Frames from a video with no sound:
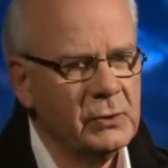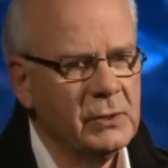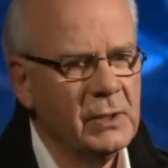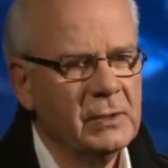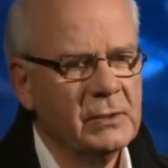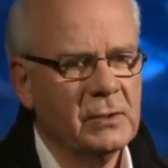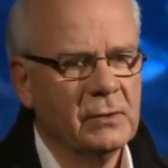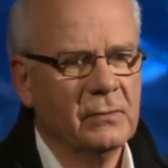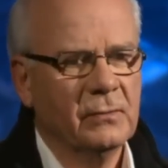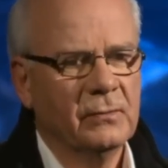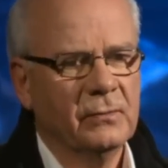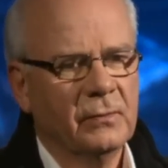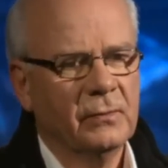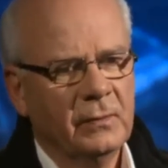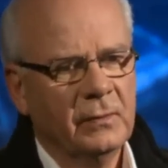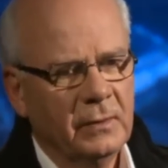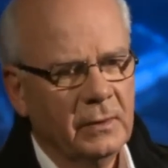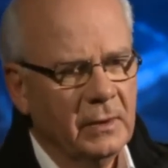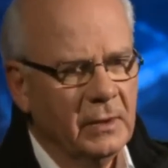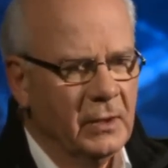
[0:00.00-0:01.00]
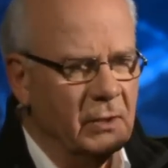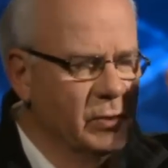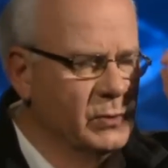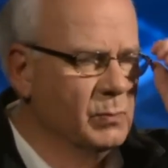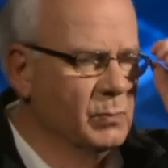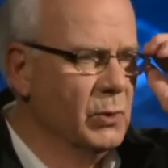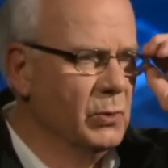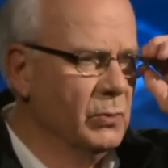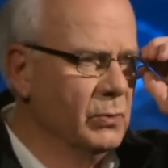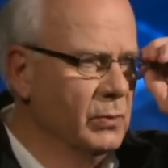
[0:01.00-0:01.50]
your sense of
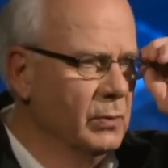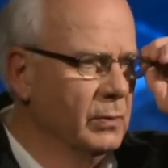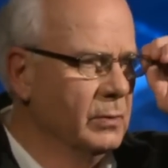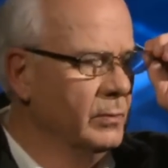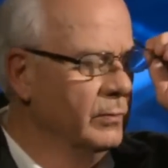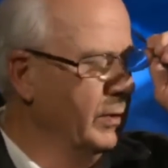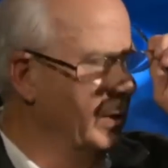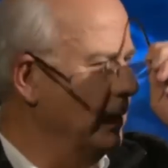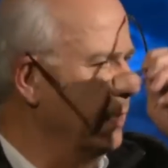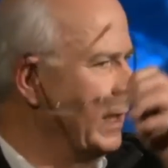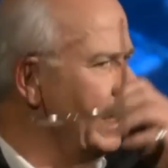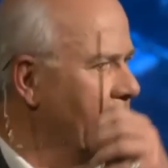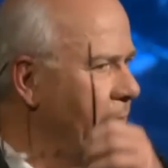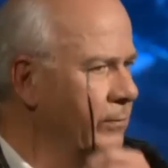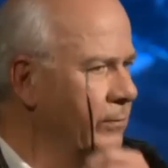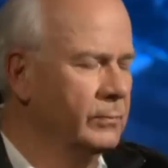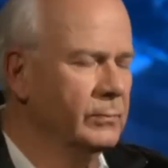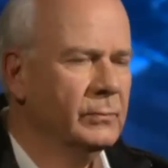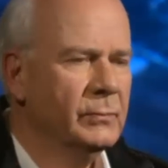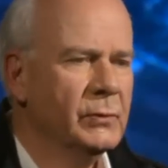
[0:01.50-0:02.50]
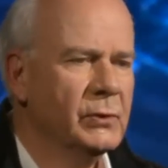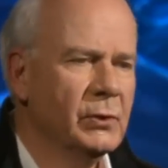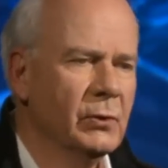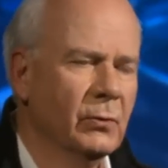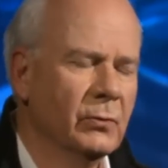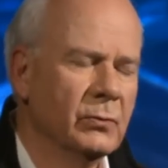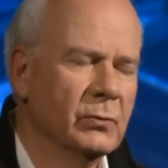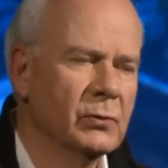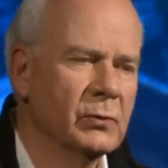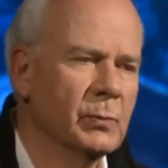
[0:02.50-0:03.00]
his mood right now,
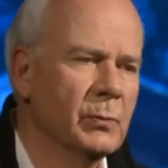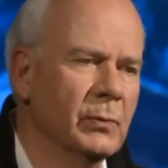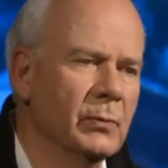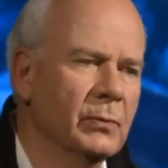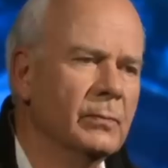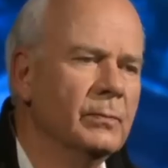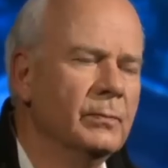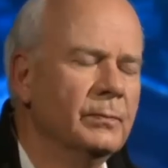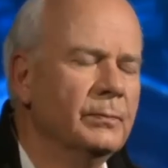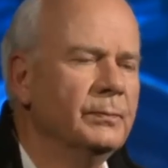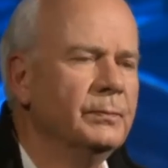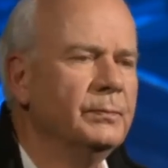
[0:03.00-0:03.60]
Snowden's mood?